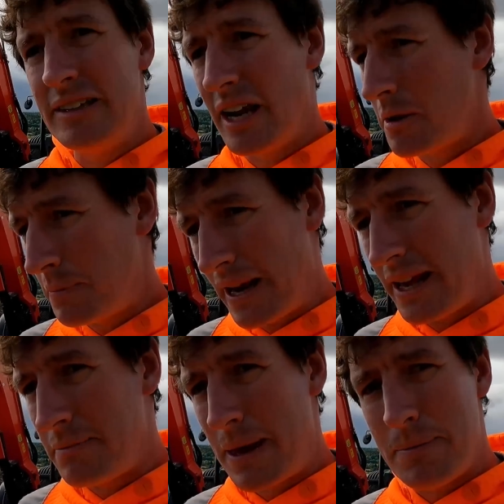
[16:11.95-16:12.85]
You know,
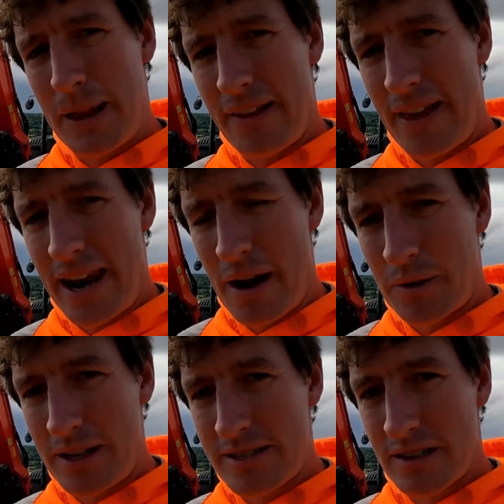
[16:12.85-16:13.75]
plenty of people out there
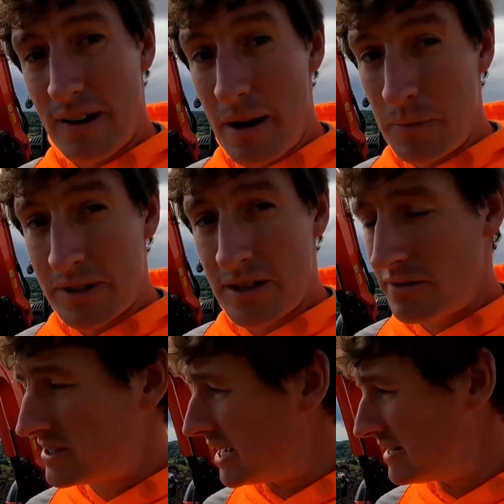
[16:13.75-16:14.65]
now on Instagram with
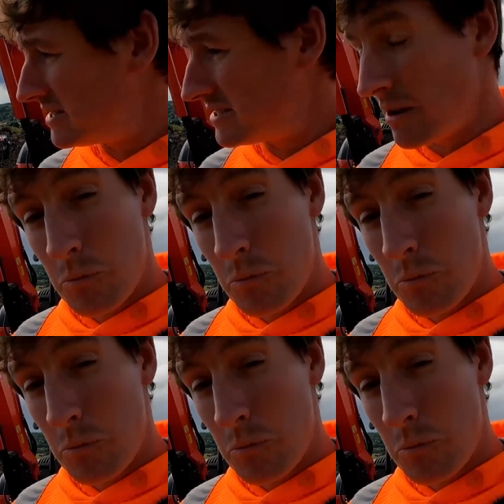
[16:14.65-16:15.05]
tilt rotators.